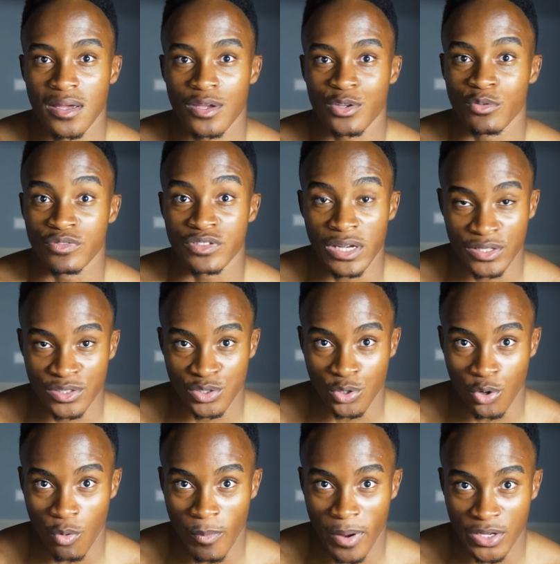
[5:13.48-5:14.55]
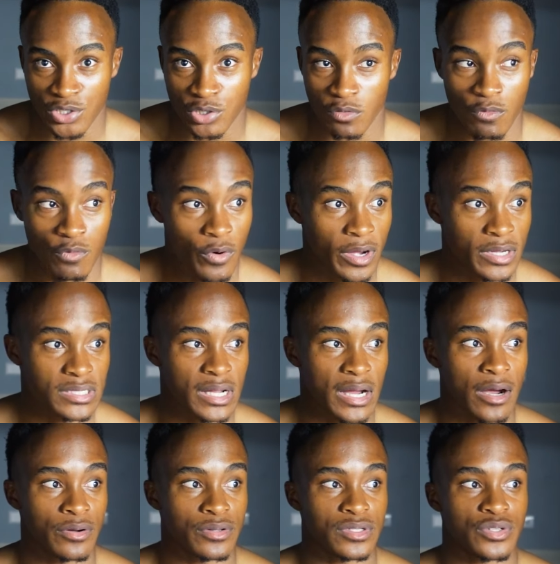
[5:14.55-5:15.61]
you've done so much, you've worked
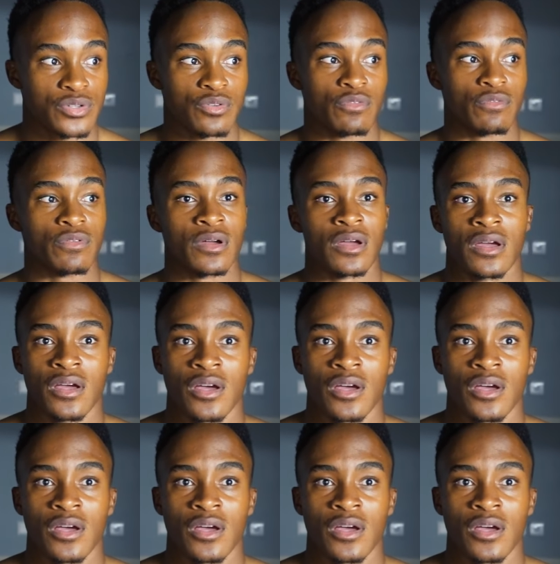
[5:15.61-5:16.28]
out, you've